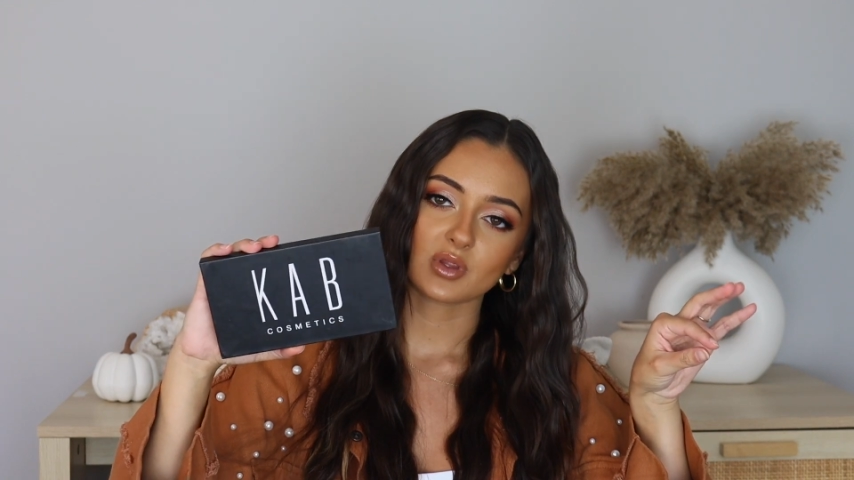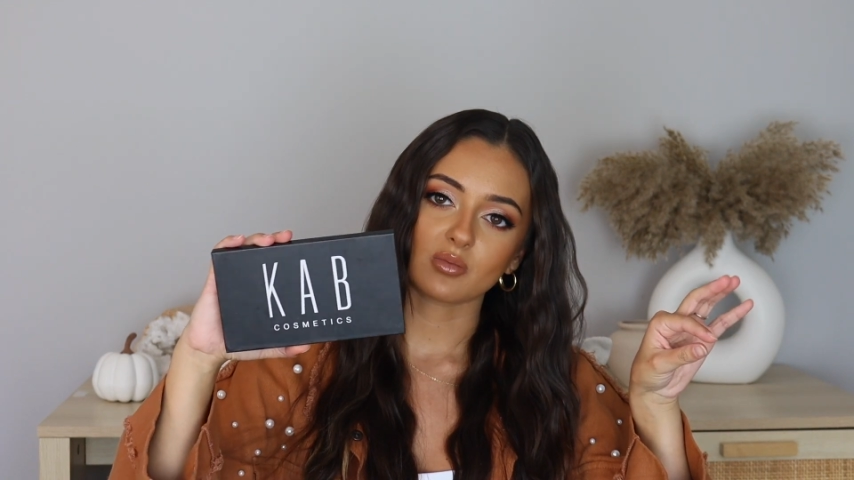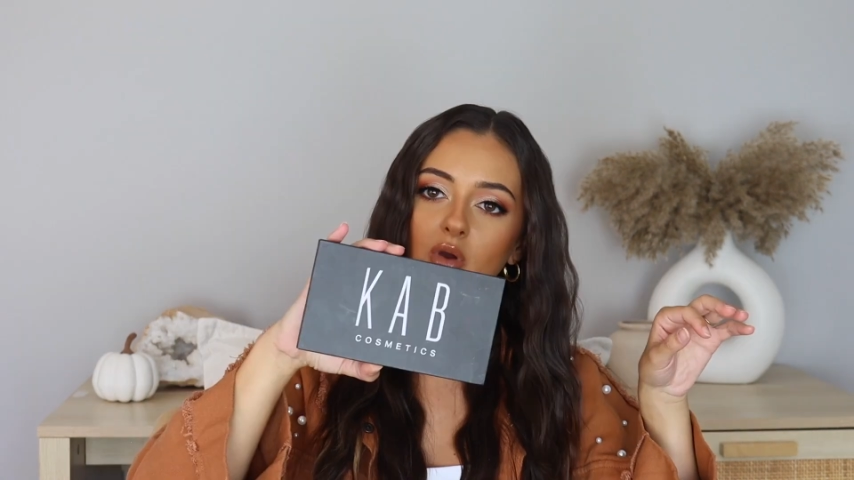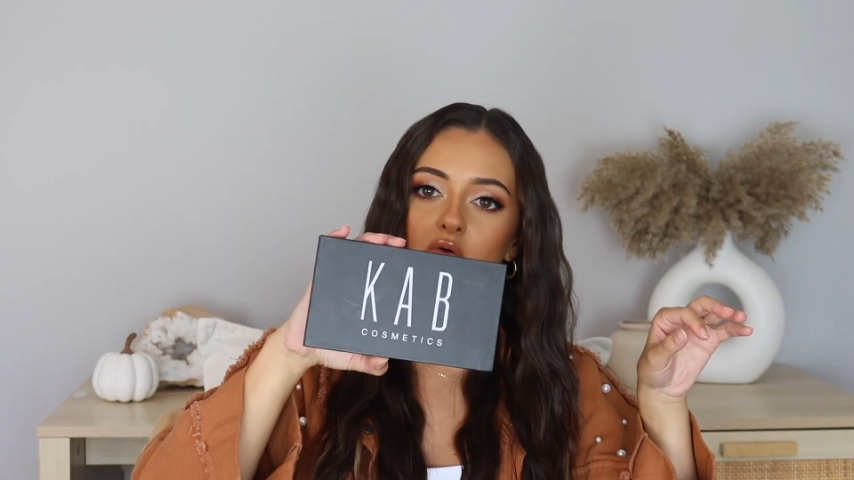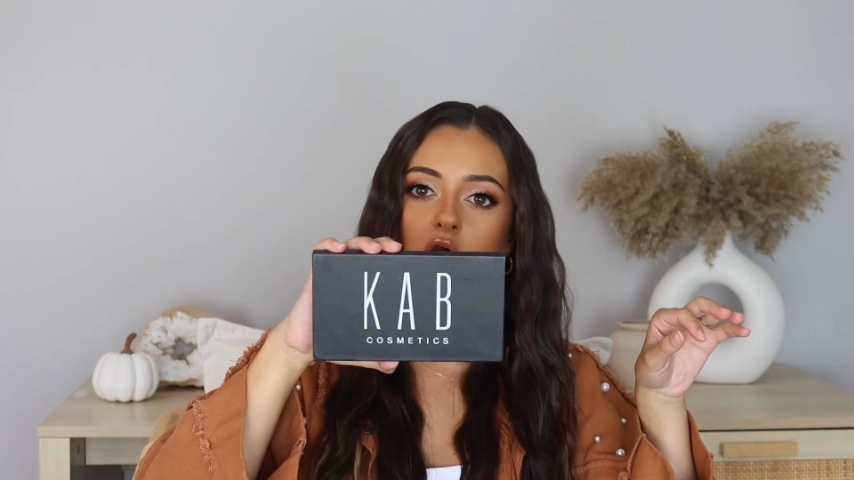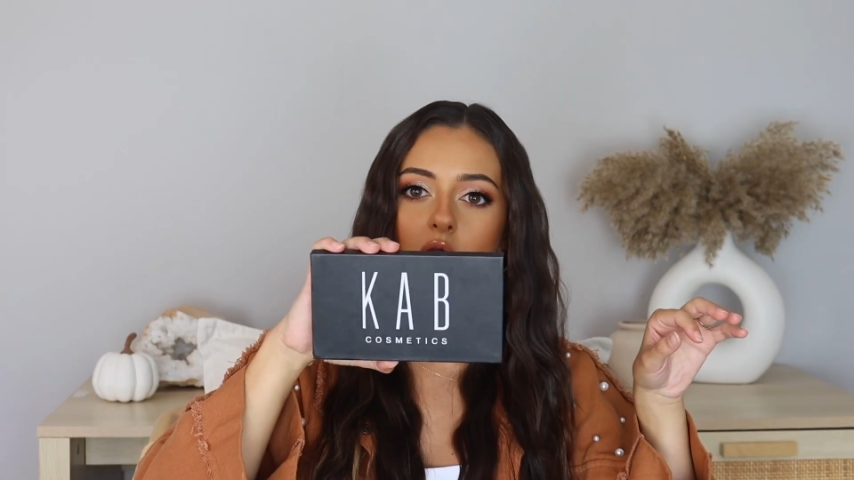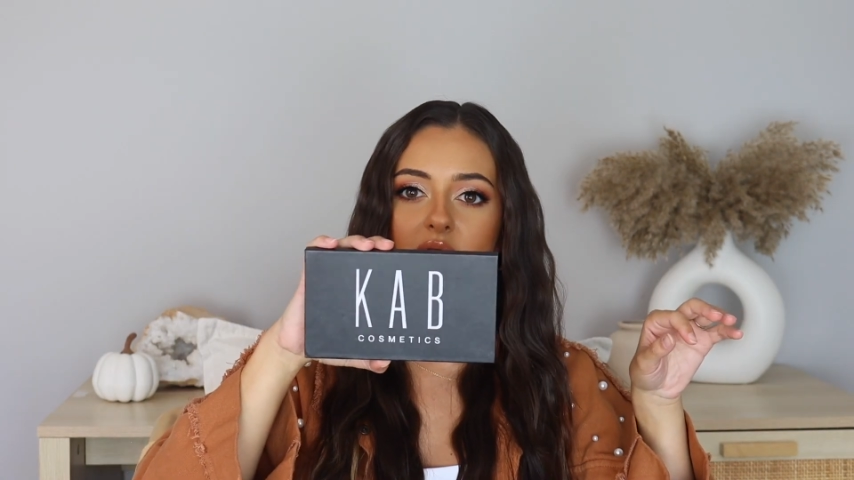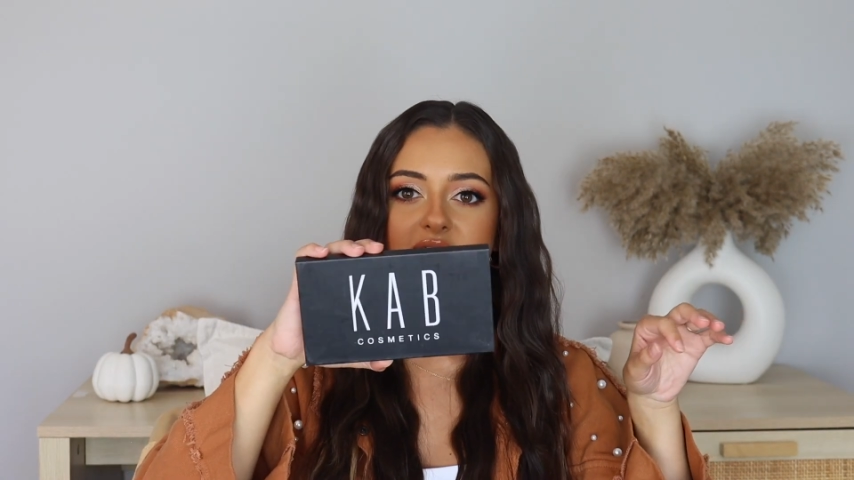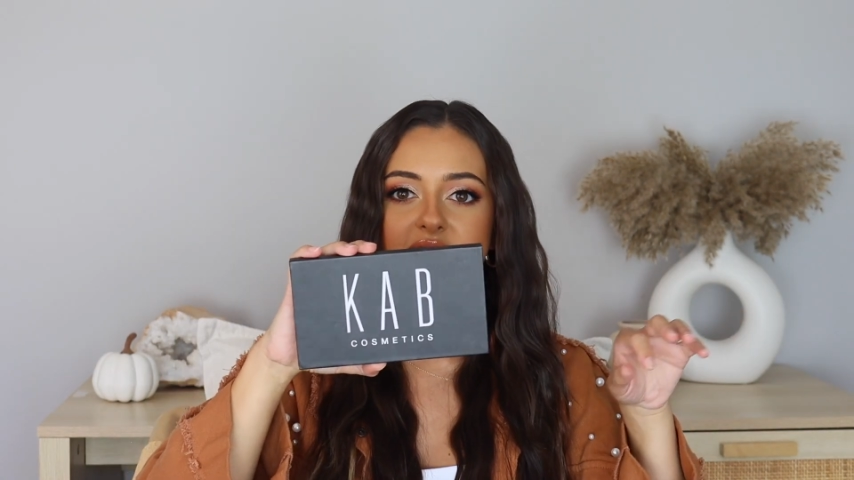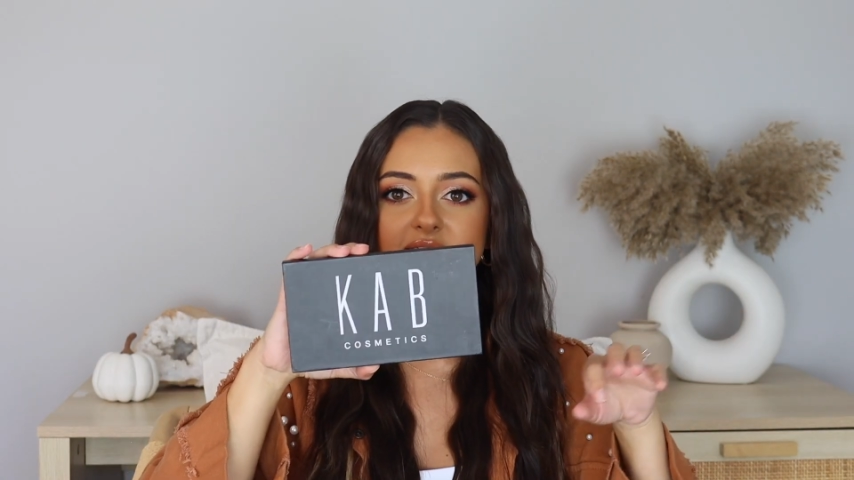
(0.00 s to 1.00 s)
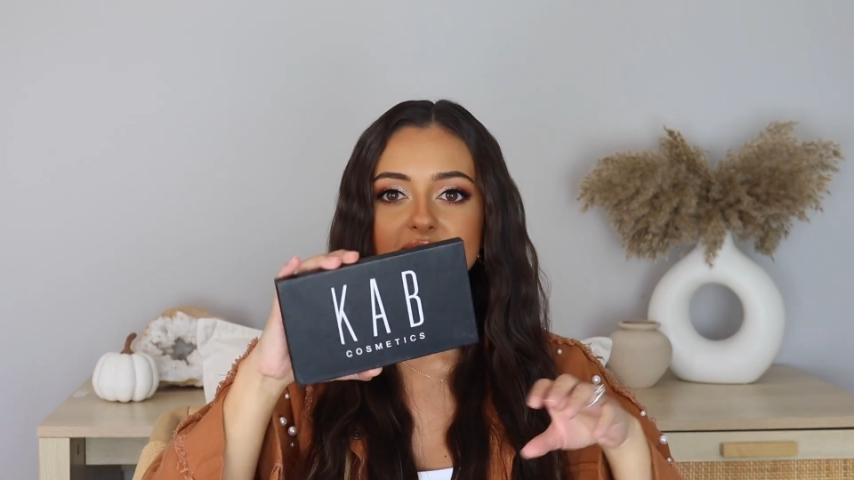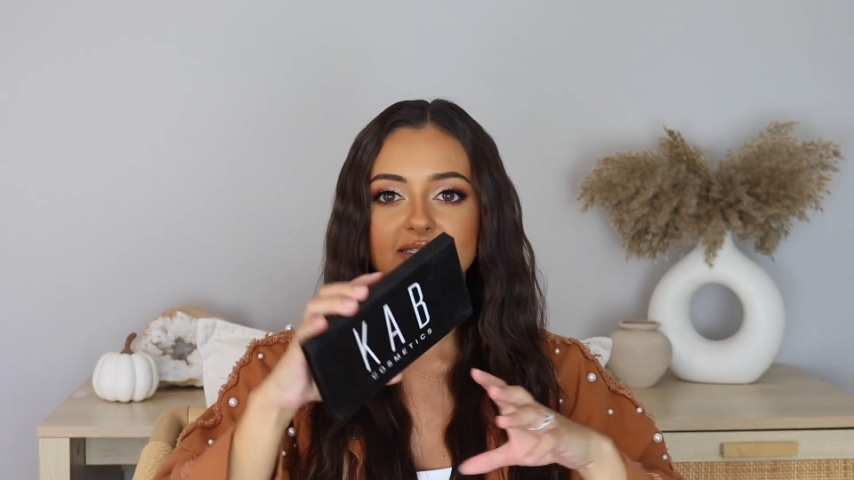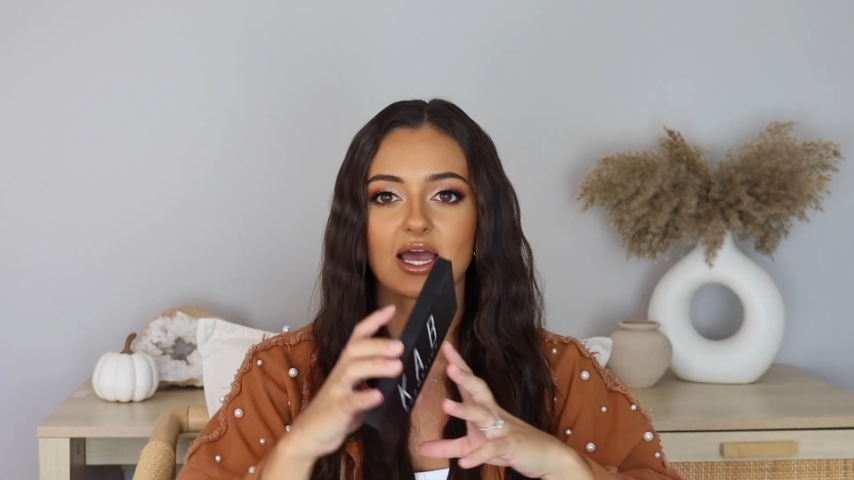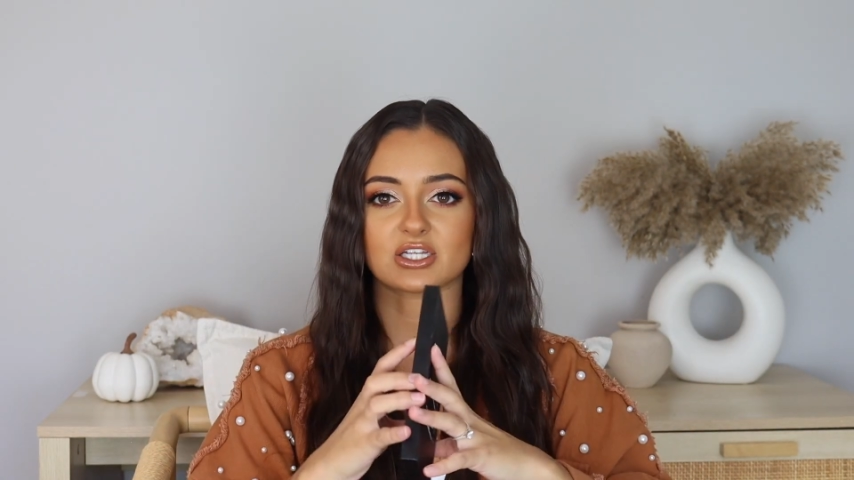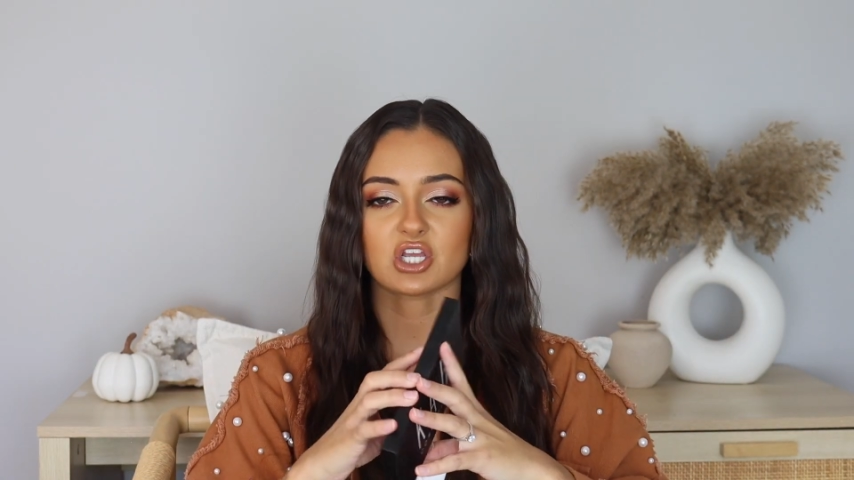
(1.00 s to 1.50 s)
But regardless, it's this
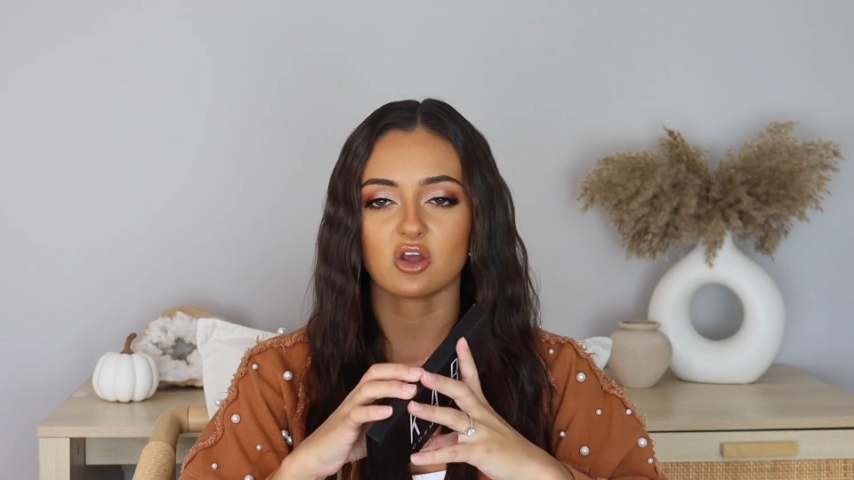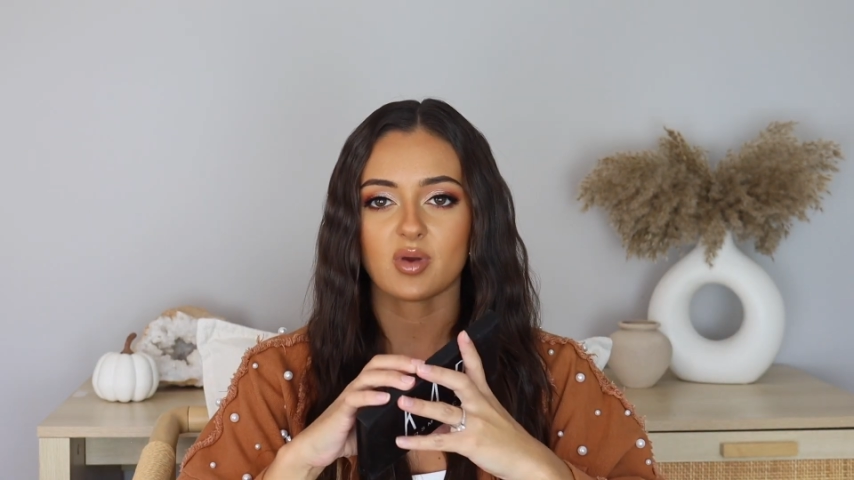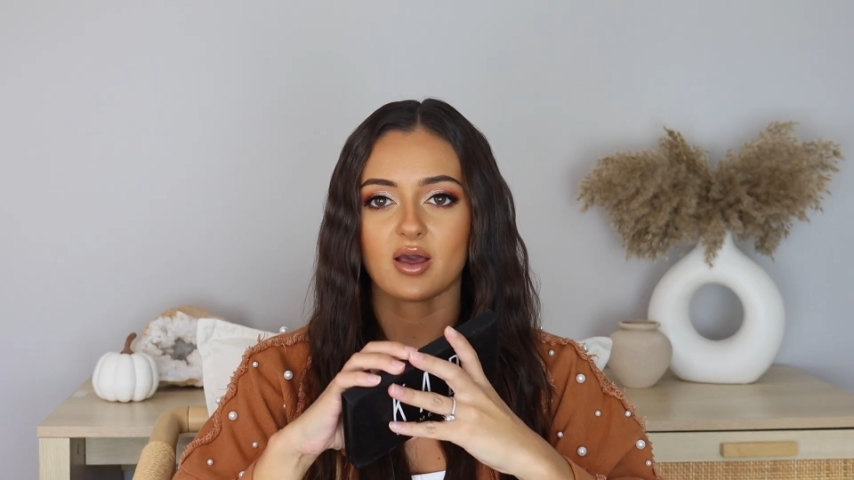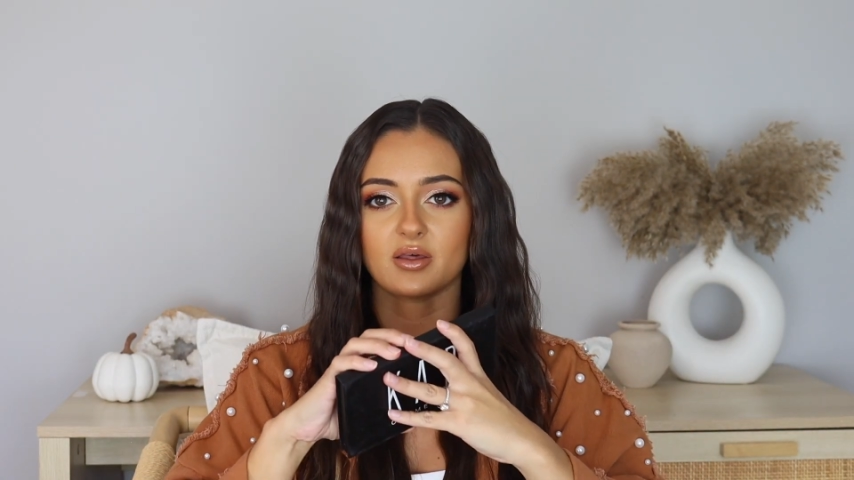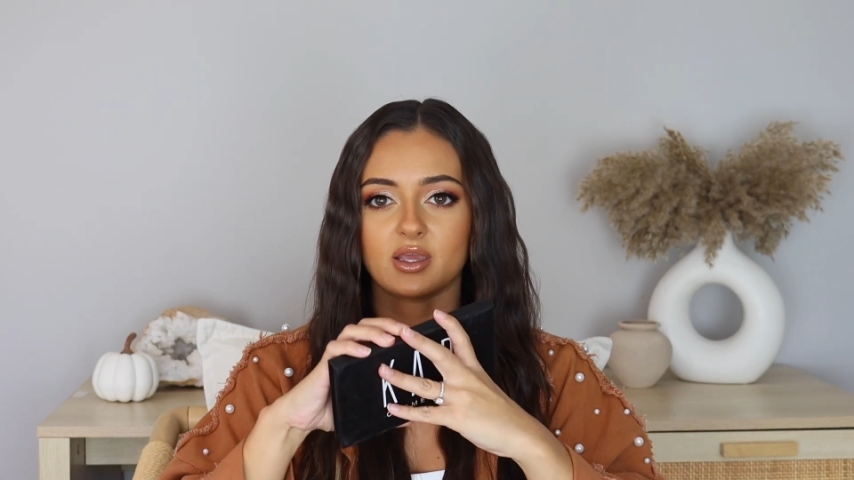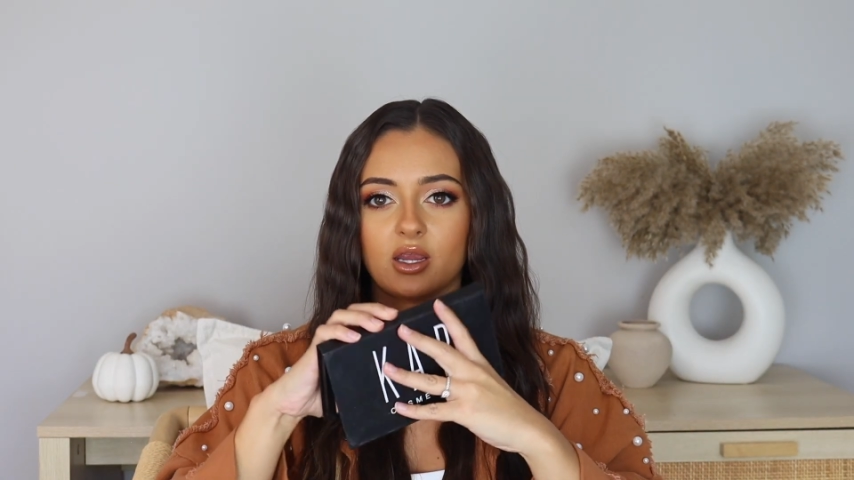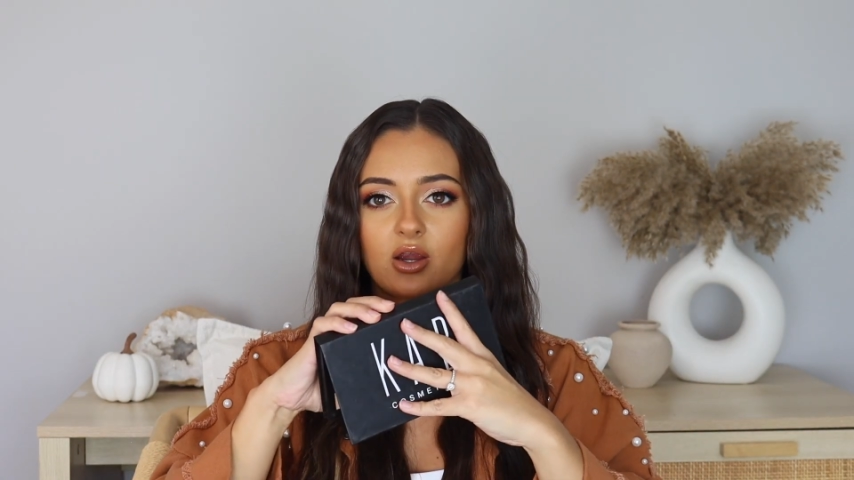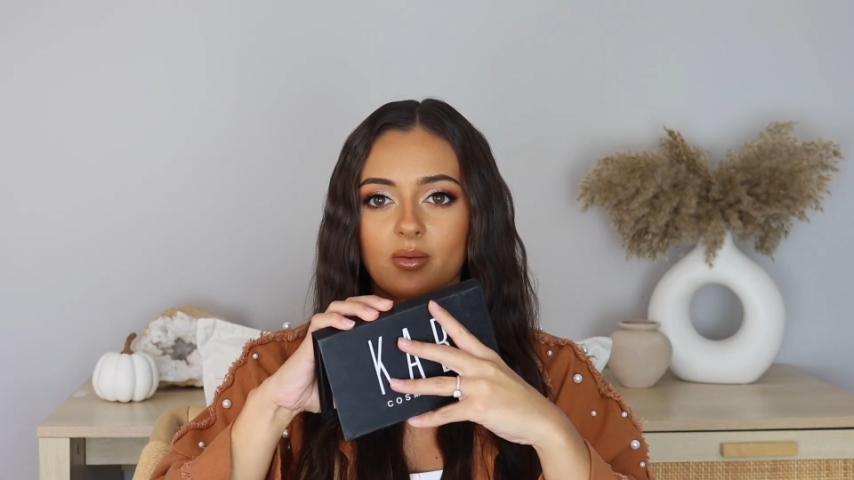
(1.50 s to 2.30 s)
eyeshadow palette here.